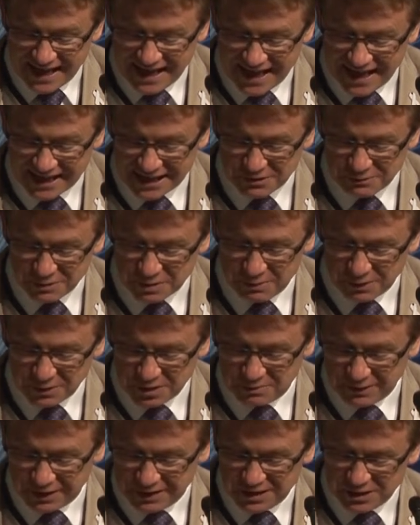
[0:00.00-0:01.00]
and his
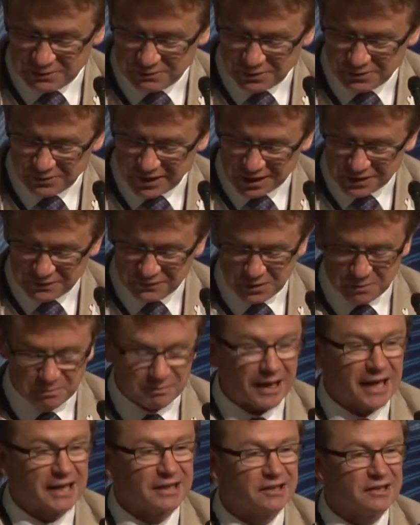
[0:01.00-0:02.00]
responsibilities were transferred
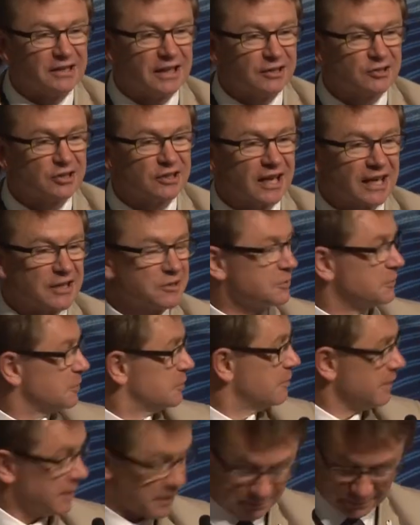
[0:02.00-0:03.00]
back to the education
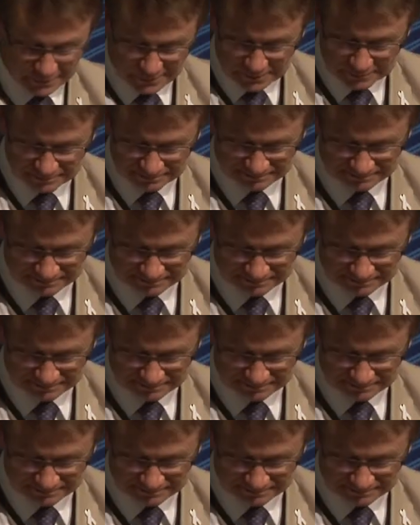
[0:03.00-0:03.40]
department.